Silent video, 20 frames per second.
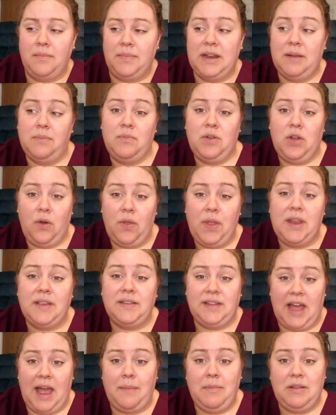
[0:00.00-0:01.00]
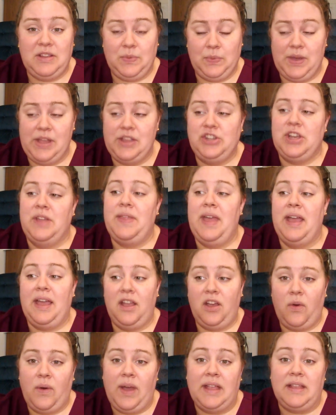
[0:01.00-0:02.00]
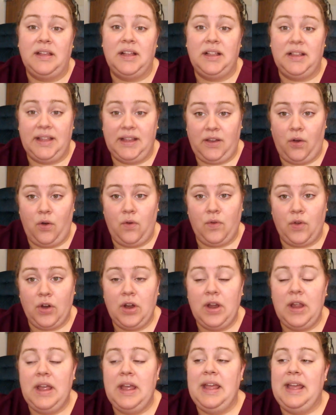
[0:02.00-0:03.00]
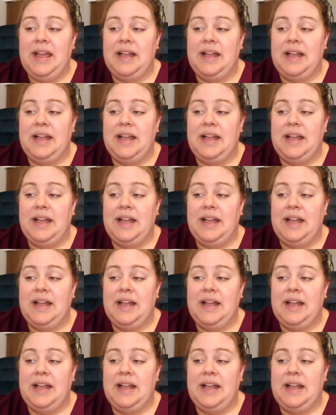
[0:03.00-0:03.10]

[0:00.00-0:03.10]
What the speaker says: let them know that it's time to switch, and they can go ahead and click over